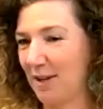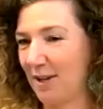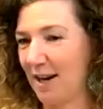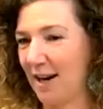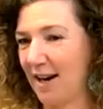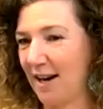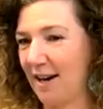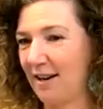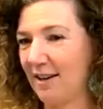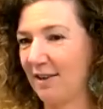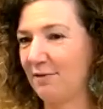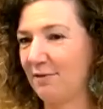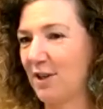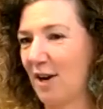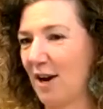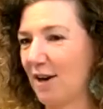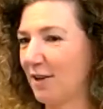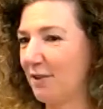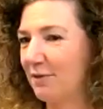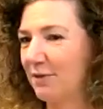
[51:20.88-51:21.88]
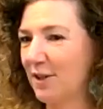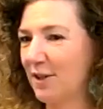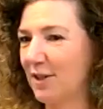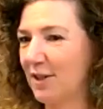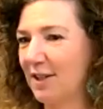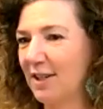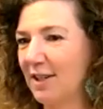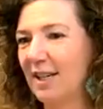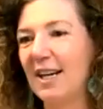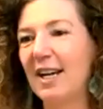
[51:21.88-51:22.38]
some people there and a
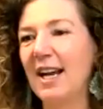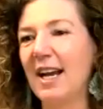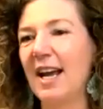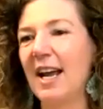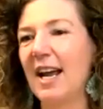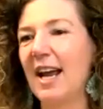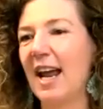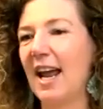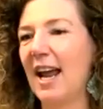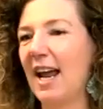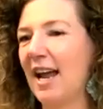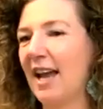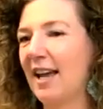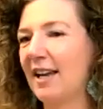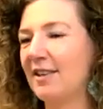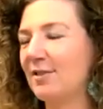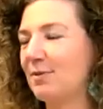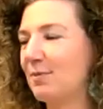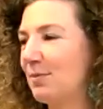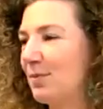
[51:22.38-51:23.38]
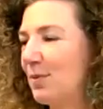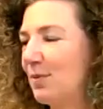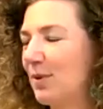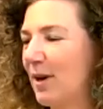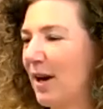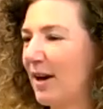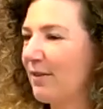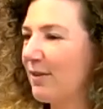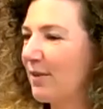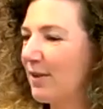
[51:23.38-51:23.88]
photographer, and
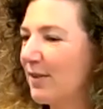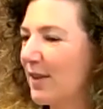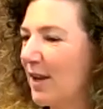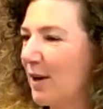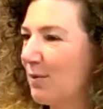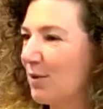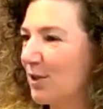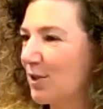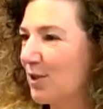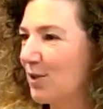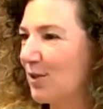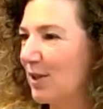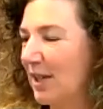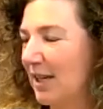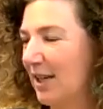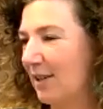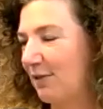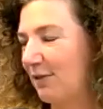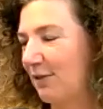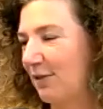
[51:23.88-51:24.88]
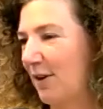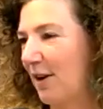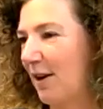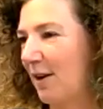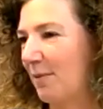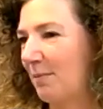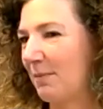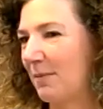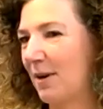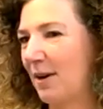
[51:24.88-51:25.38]
wherever they were tuning in
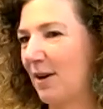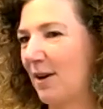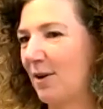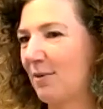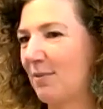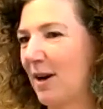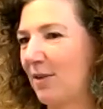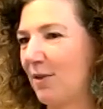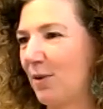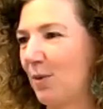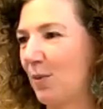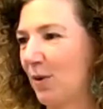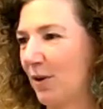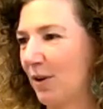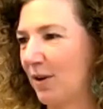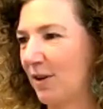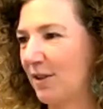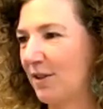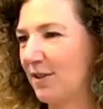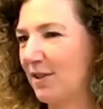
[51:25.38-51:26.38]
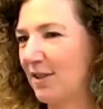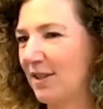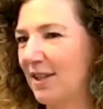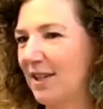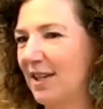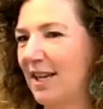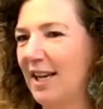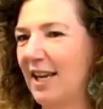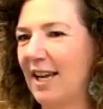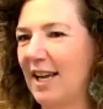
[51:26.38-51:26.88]
from around the world.
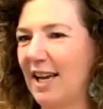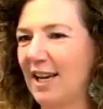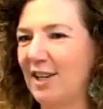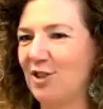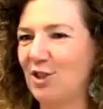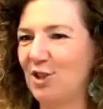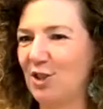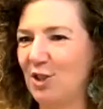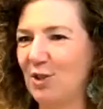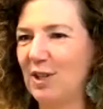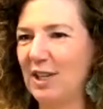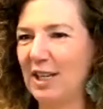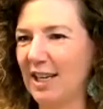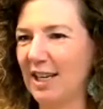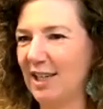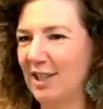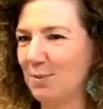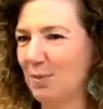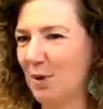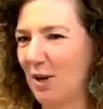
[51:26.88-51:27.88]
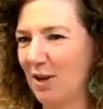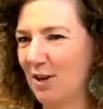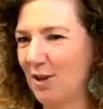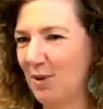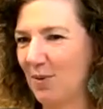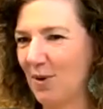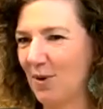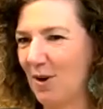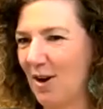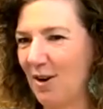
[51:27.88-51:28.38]
And tuning in is probably the
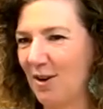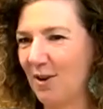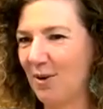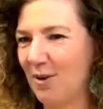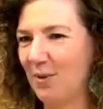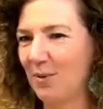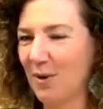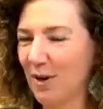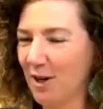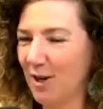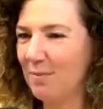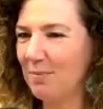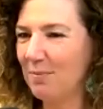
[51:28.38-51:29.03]
wrong word,